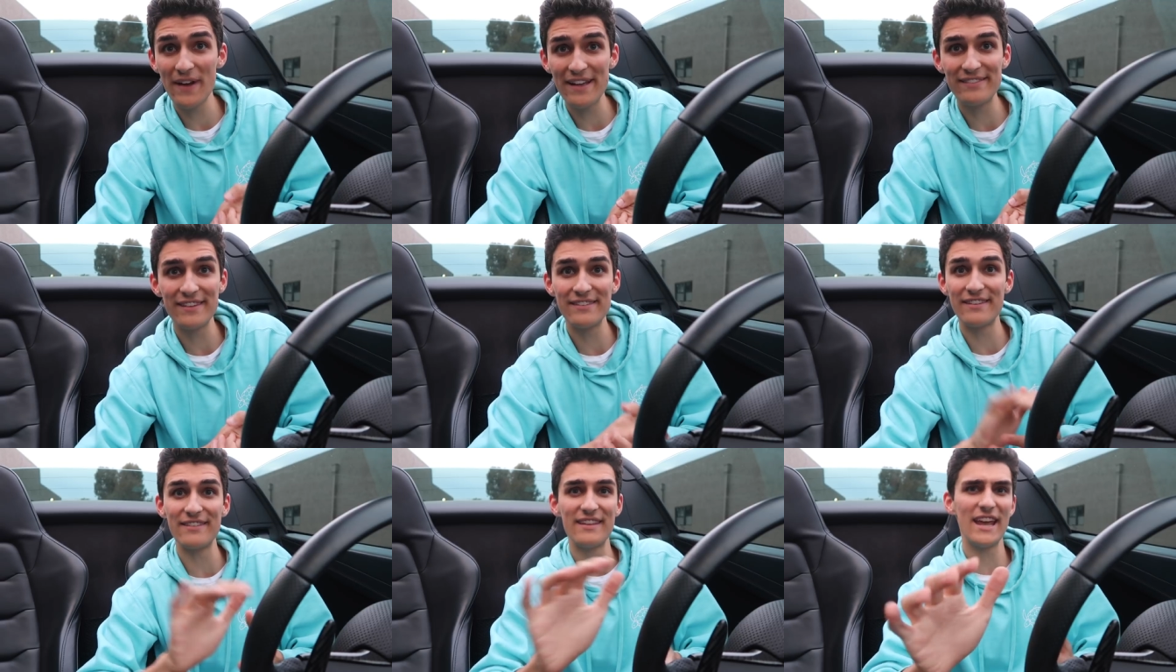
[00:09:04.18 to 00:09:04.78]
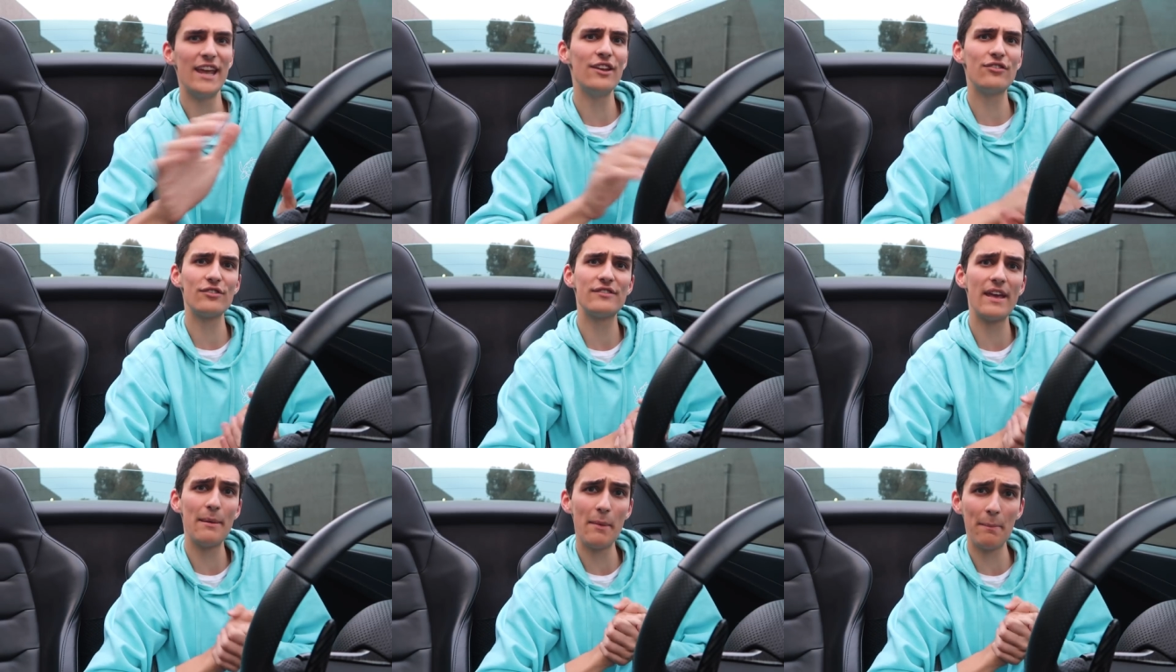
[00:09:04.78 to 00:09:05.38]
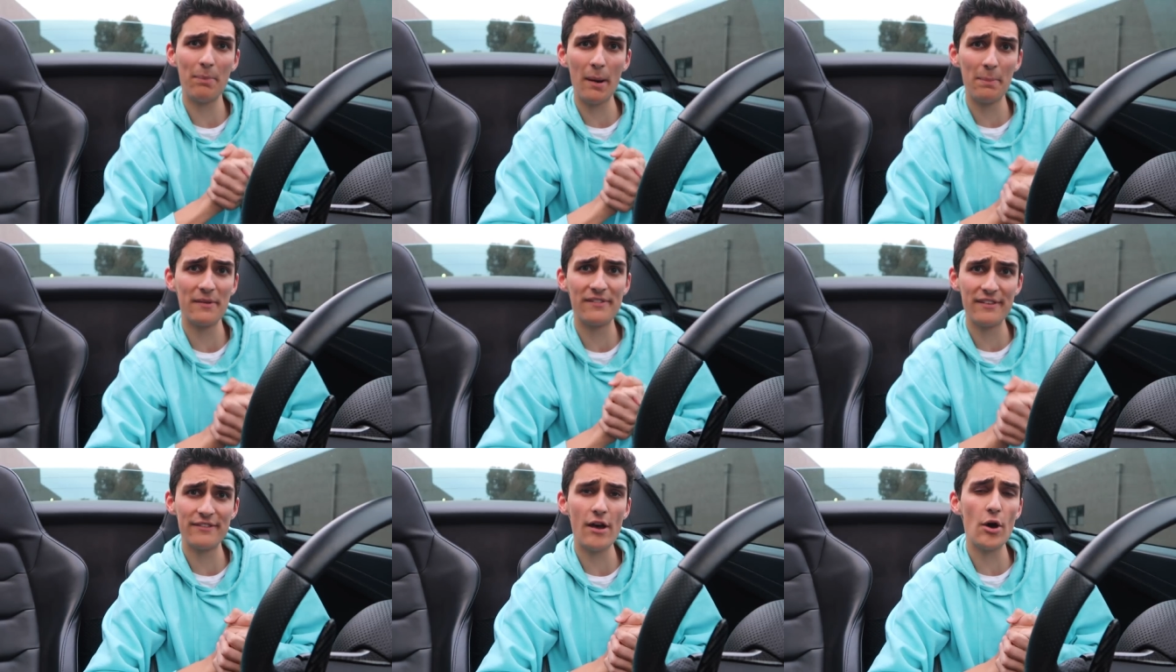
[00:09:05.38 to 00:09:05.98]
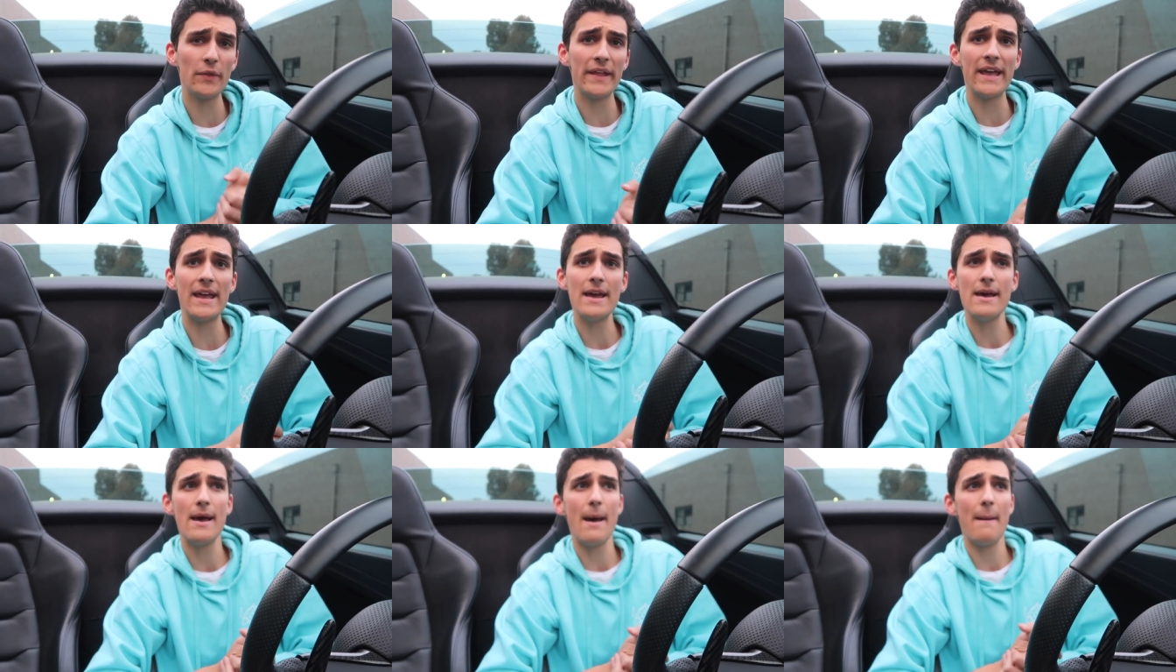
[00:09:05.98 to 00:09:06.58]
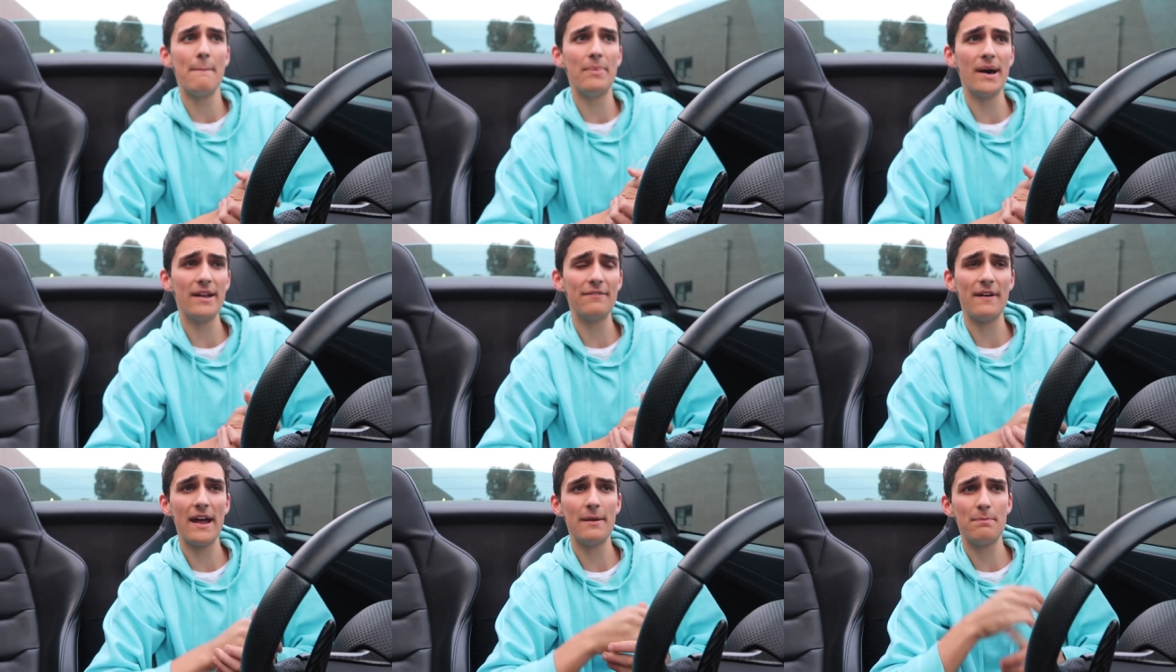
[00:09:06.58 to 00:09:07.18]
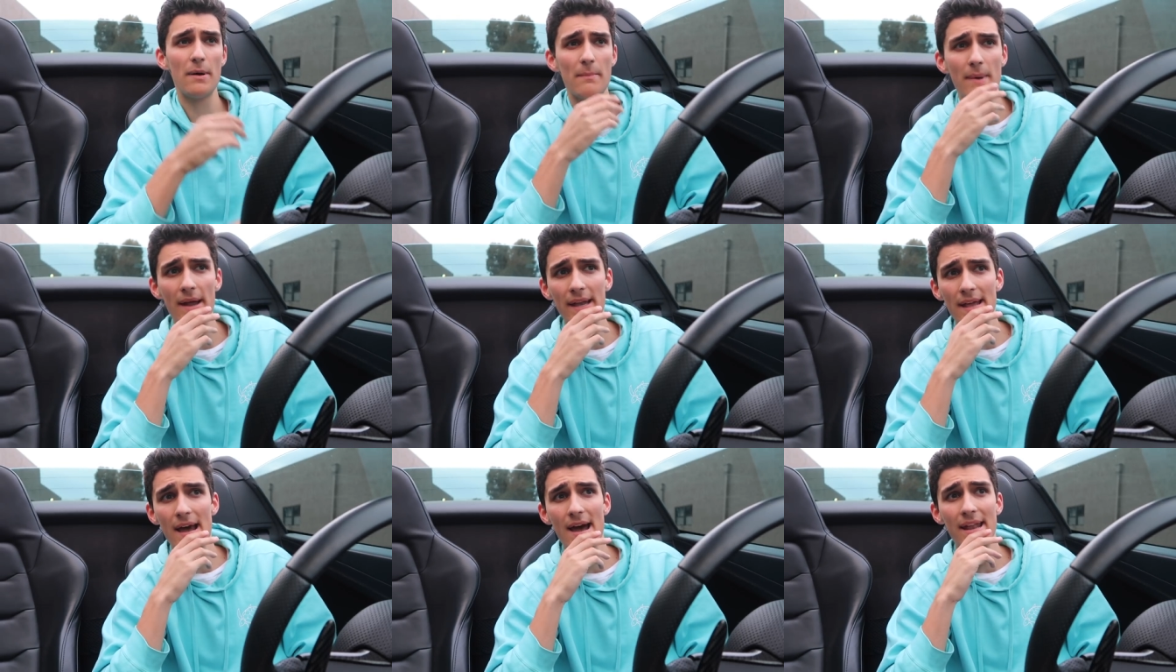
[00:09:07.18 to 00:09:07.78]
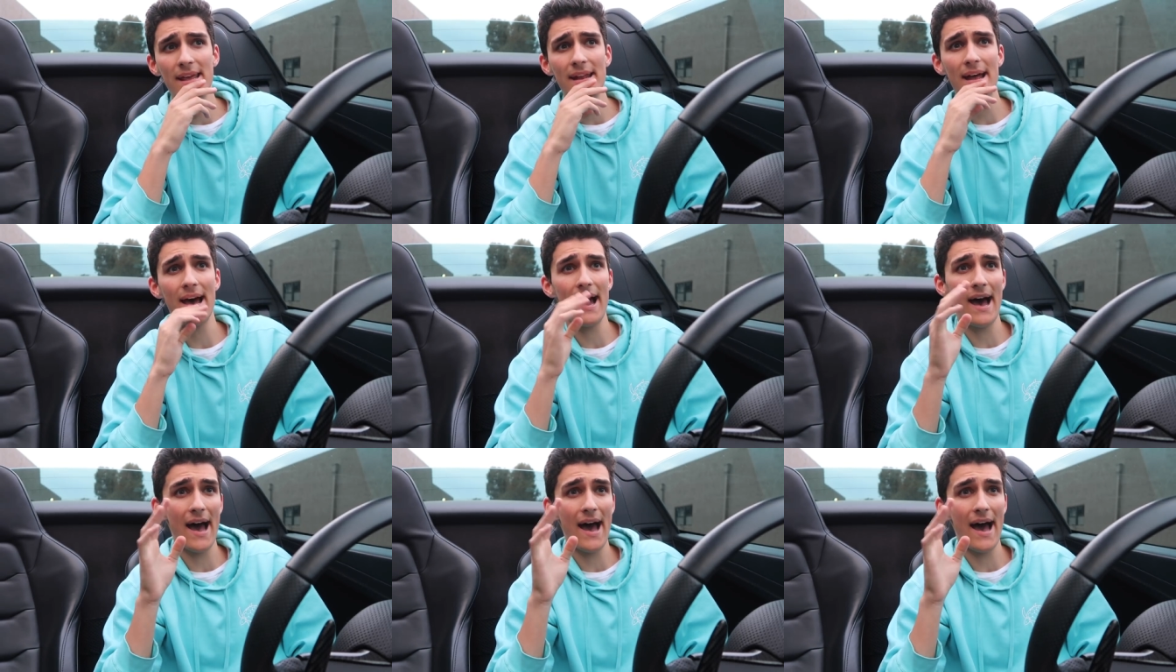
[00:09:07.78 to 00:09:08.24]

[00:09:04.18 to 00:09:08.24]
advice. This is entertainment purposes only. But if I had to put money on it,